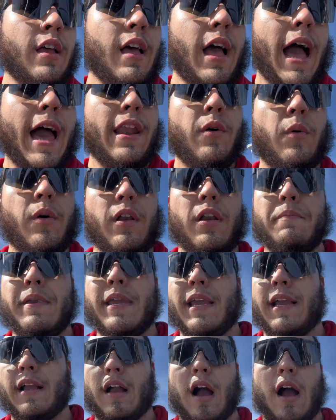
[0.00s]
I don't want to be
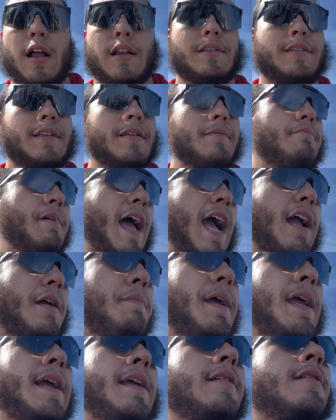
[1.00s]
in constant back
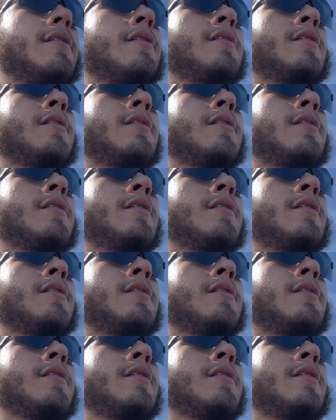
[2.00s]
pain.